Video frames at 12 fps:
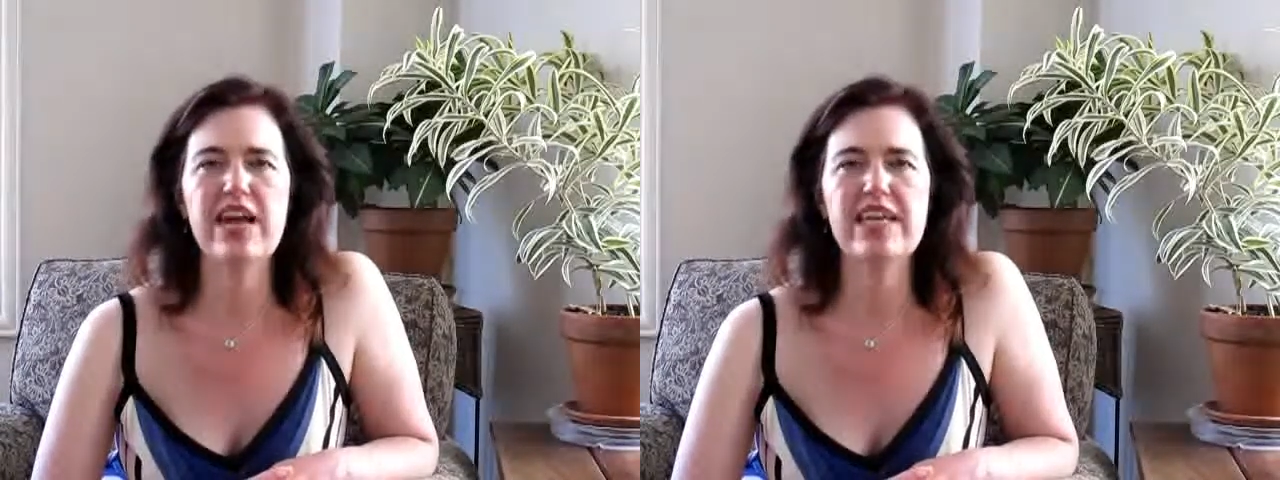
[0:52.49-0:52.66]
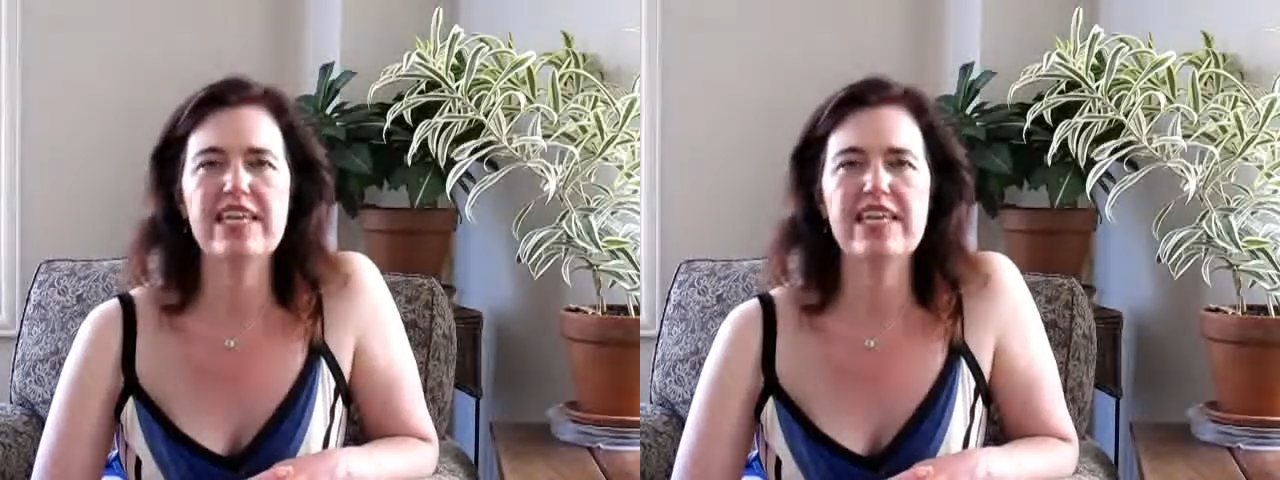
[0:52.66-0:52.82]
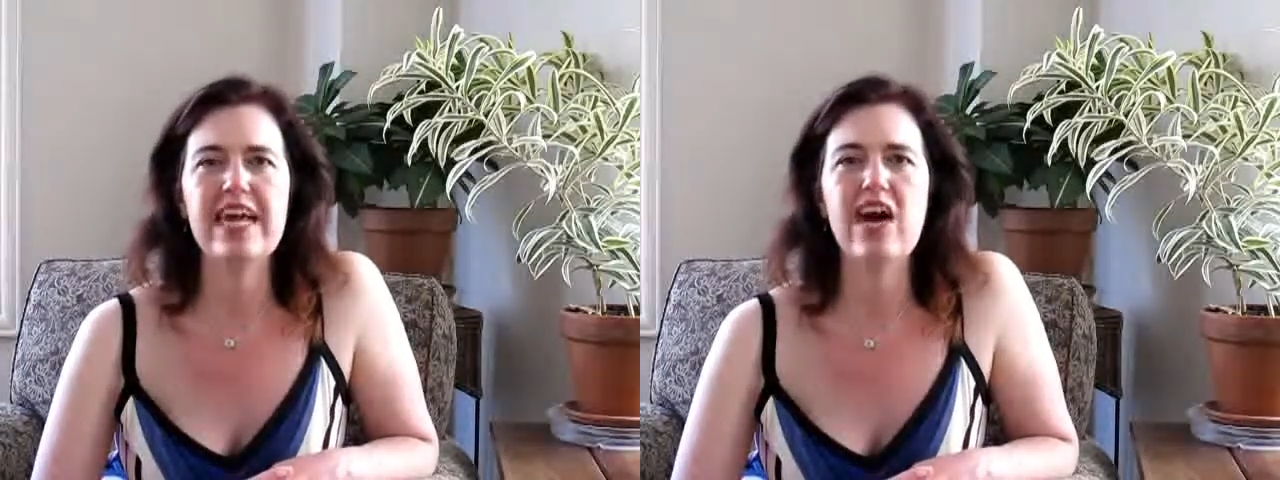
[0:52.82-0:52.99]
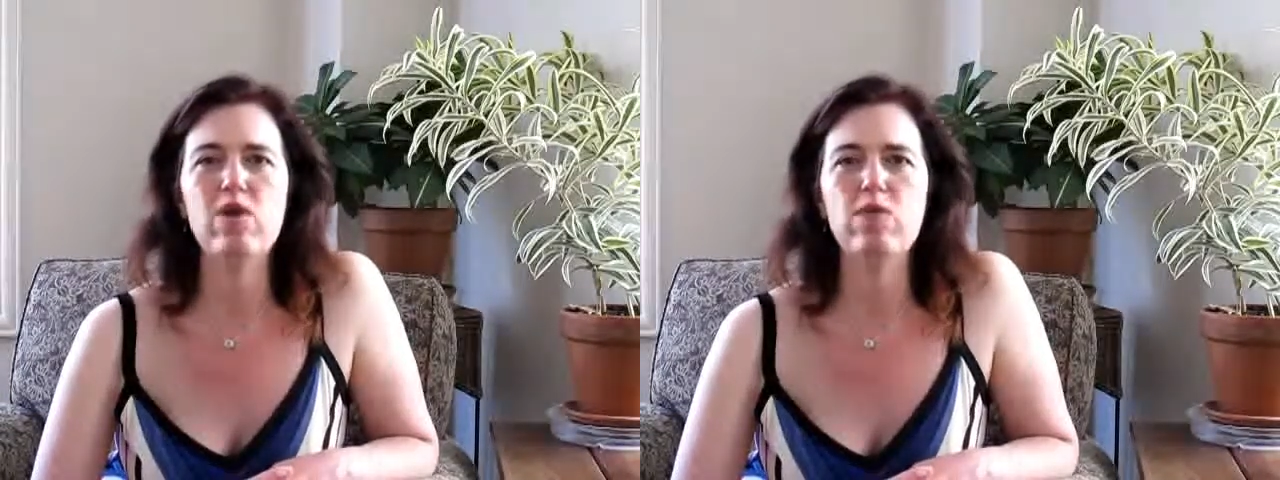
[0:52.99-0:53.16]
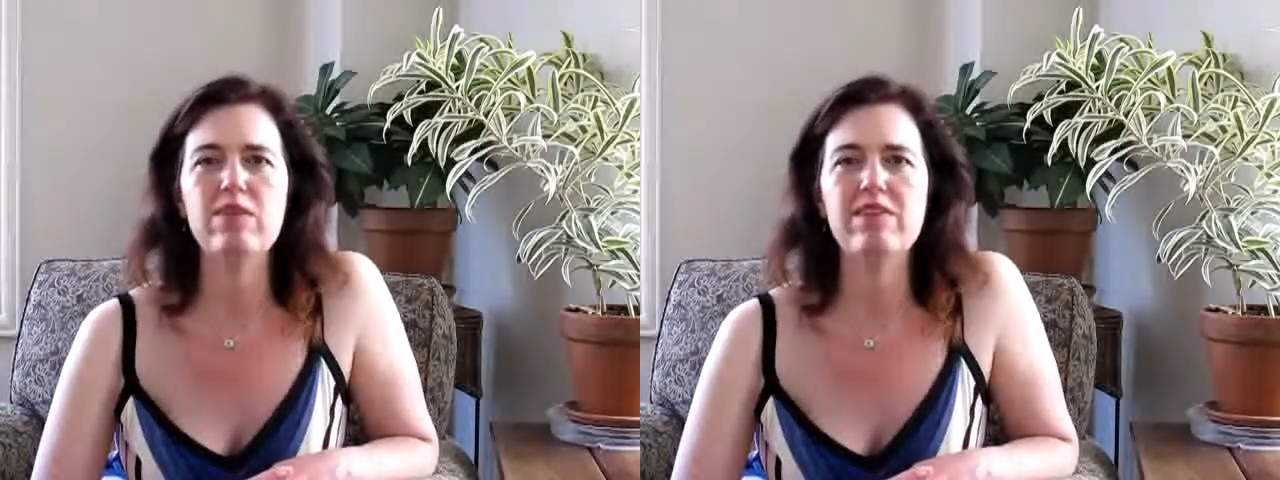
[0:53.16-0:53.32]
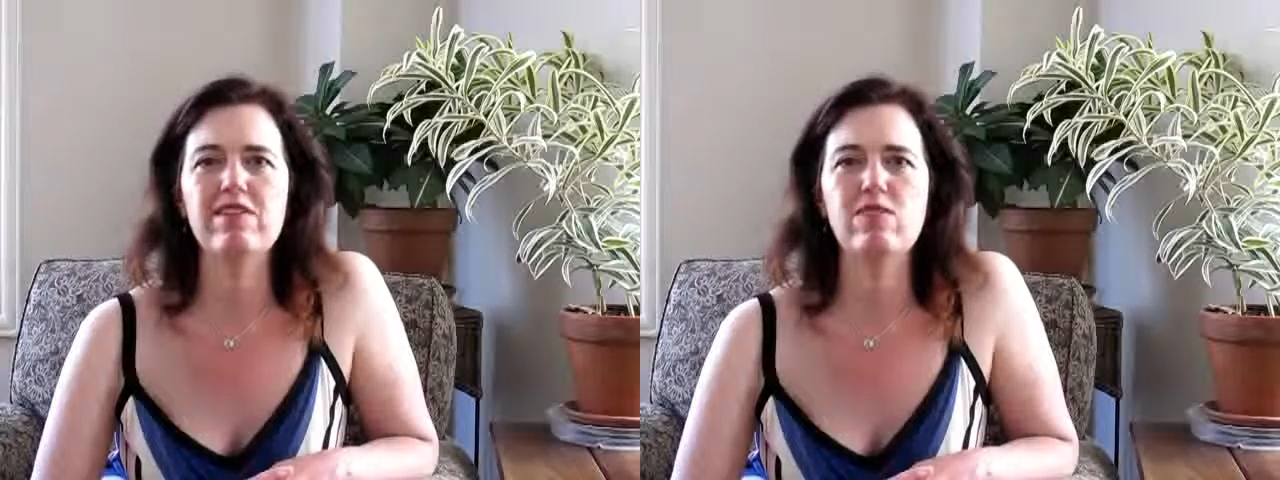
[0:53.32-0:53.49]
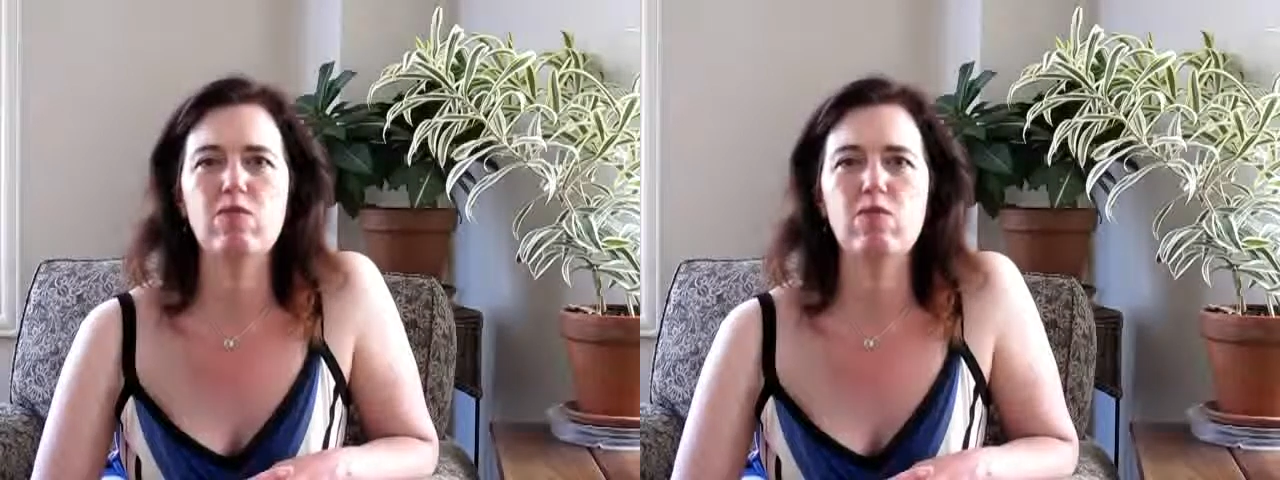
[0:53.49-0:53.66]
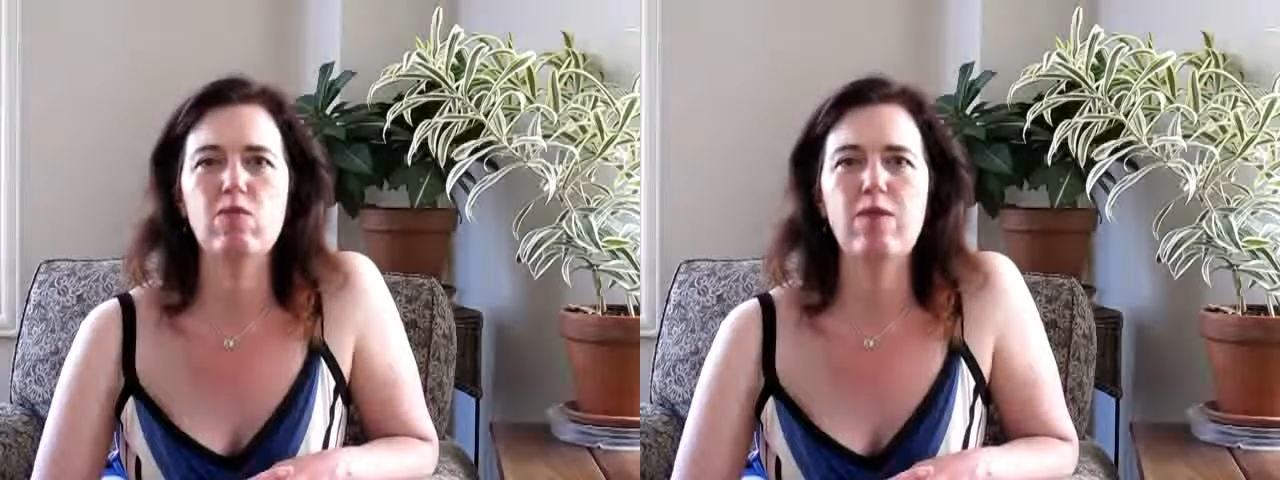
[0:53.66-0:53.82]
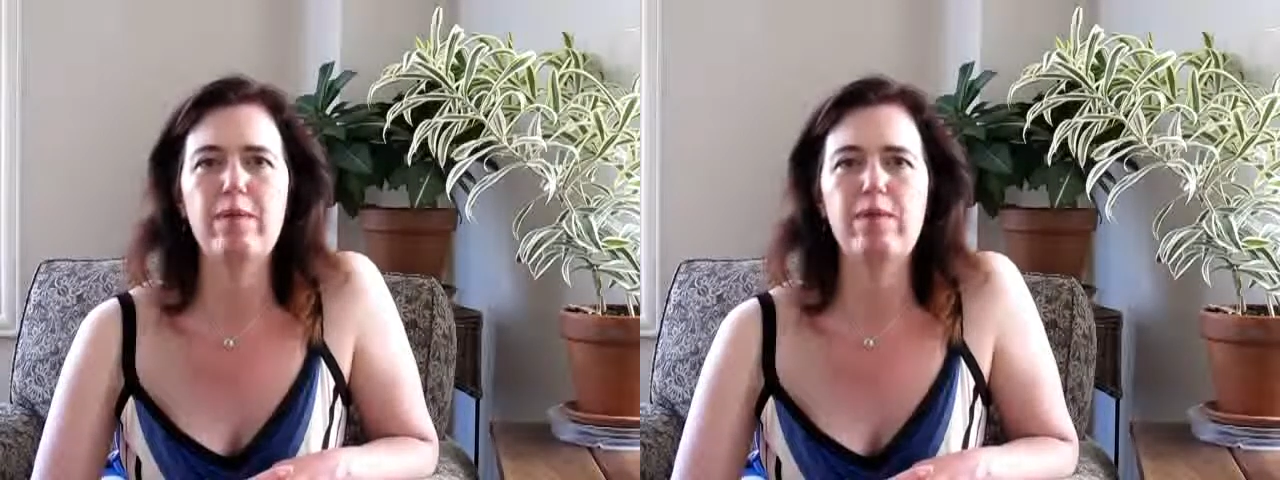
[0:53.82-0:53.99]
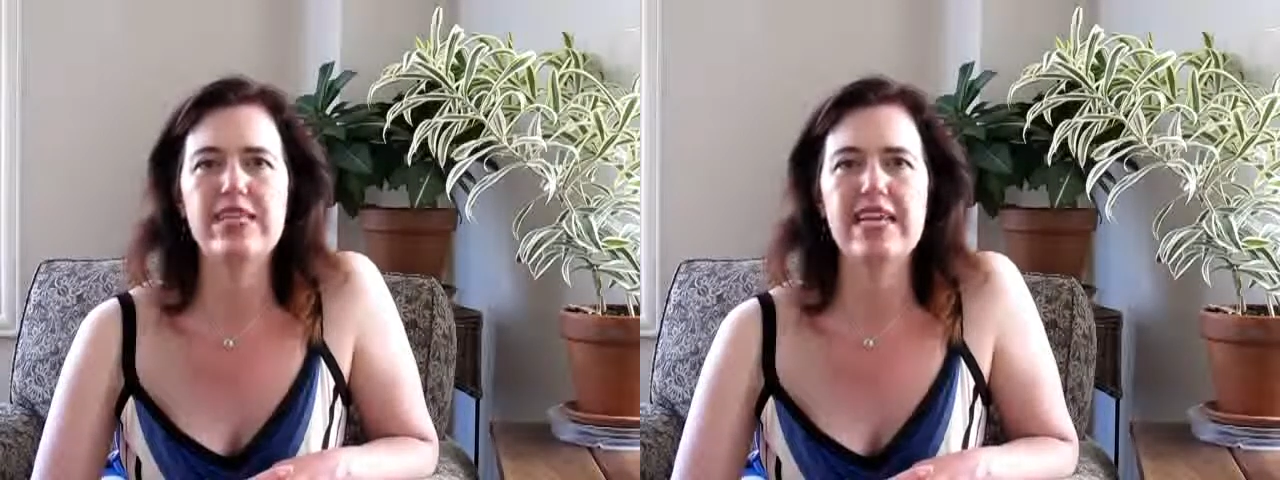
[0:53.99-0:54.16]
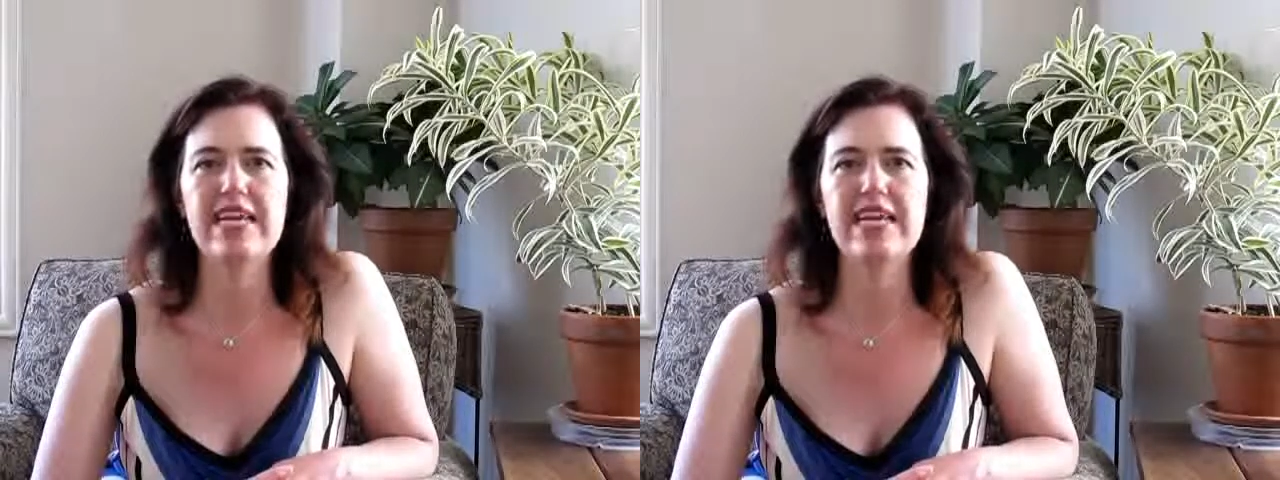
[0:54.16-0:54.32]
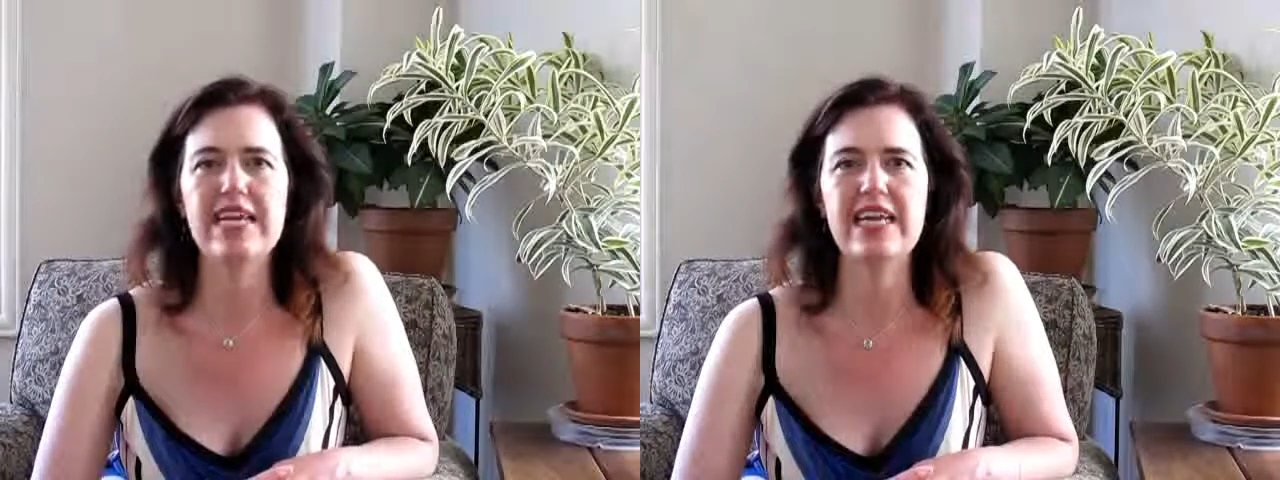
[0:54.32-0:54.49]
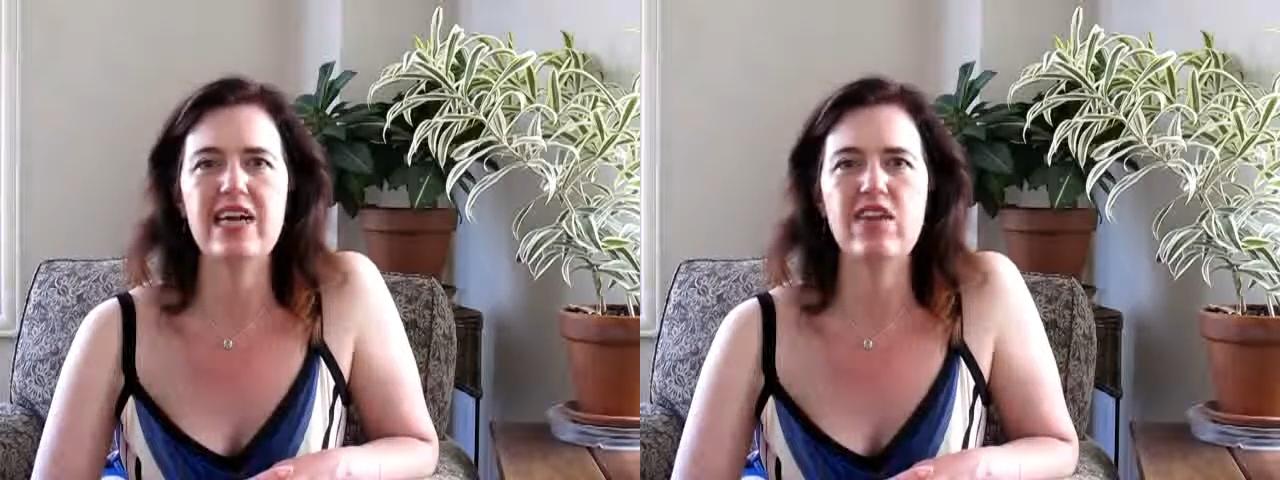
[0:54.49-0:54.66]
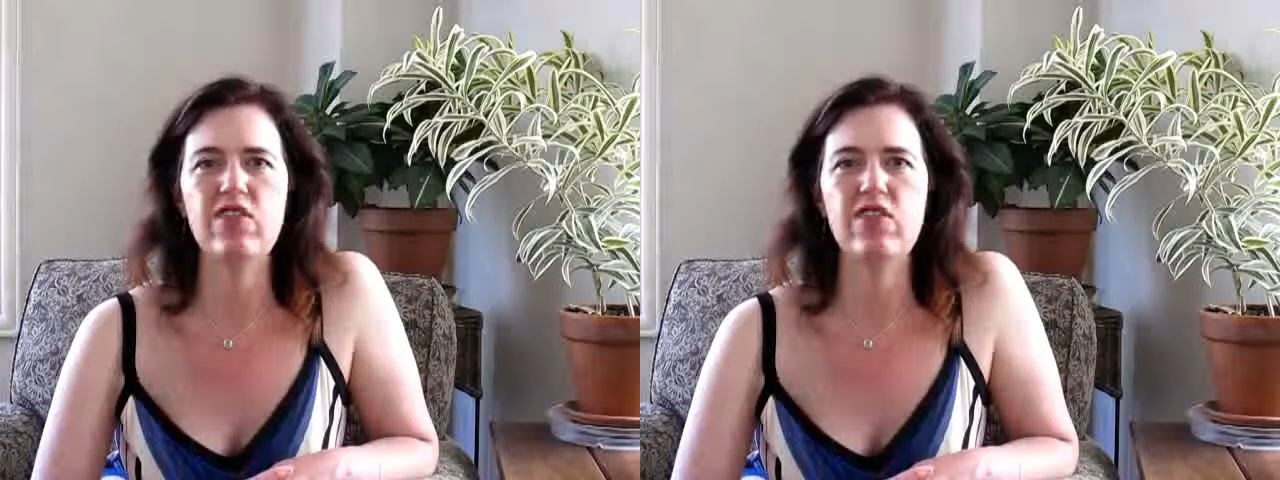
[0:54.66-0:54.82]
and he now was representing